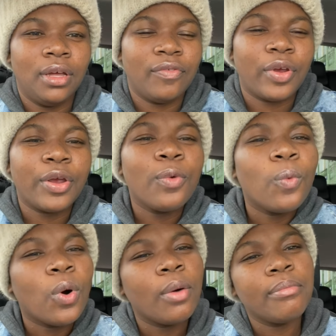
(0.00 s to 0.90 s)
very
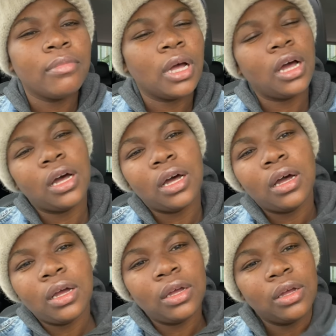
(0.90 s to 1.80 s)
warm
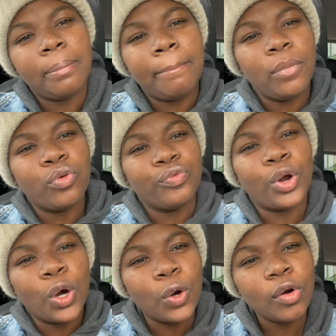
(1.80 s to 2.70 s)
uh
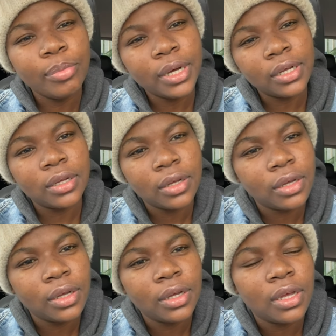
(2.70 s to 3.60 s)
robe
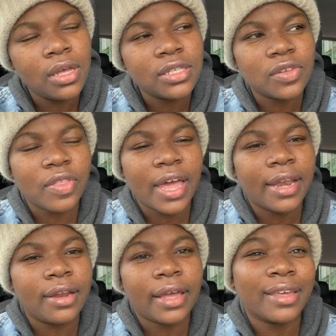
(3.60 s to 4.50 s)
so
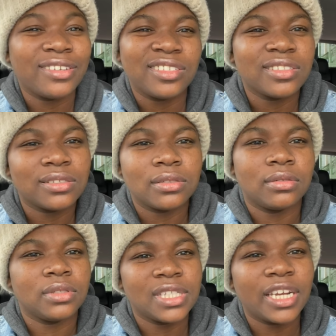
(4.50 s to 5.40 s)
that i can just
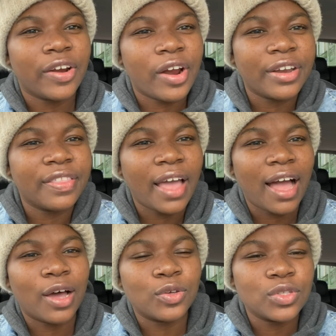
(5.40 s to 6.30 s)
sit around in the
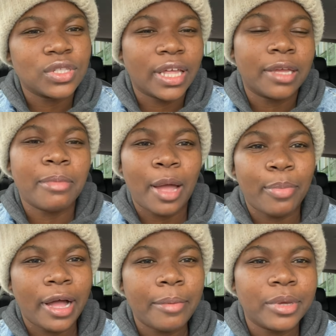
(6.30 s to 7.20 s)
house like in my
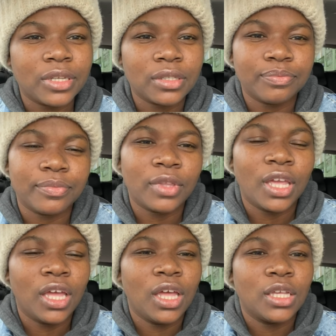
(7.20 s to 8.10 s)
apartment
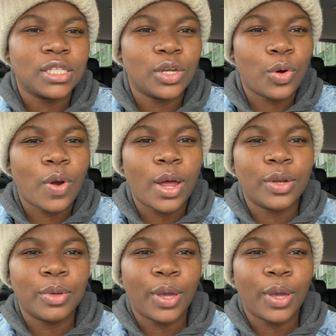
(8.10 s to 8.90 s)
sit around and